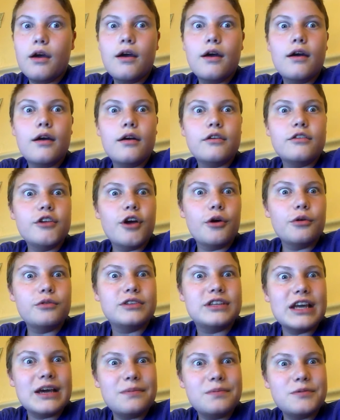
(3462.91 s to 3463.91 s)
No
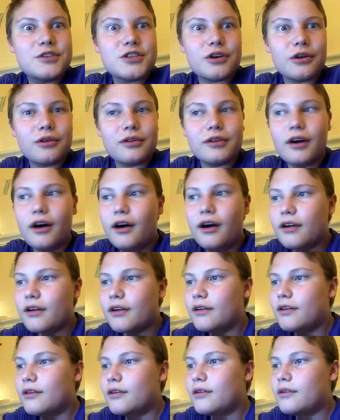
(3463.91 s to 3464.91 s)
dip, Sherlock.
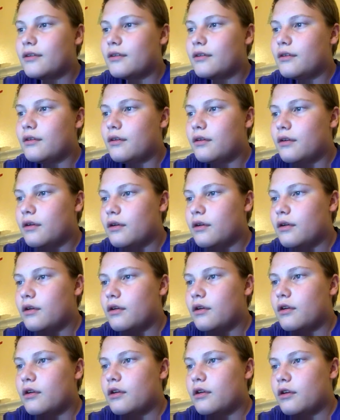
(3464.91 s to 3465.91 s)

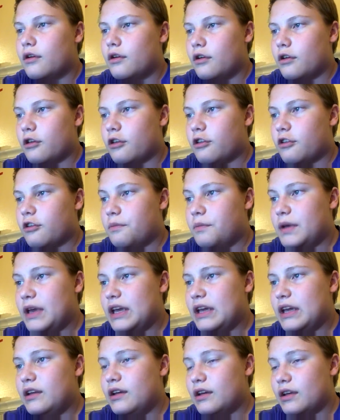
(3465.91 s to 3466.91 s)

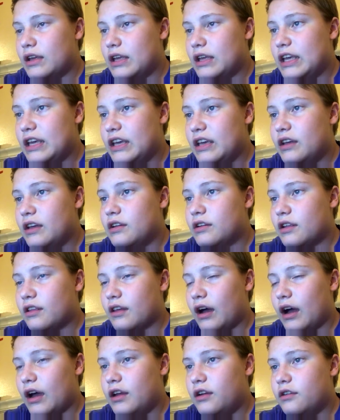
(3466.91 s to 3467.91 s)
Speed key
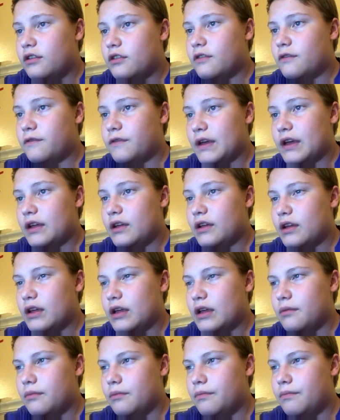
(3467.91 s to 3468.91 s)
designed to fit
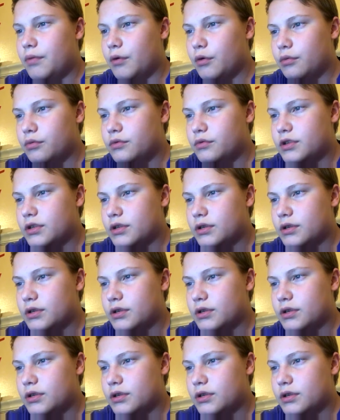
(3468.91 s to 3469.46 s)
in boot.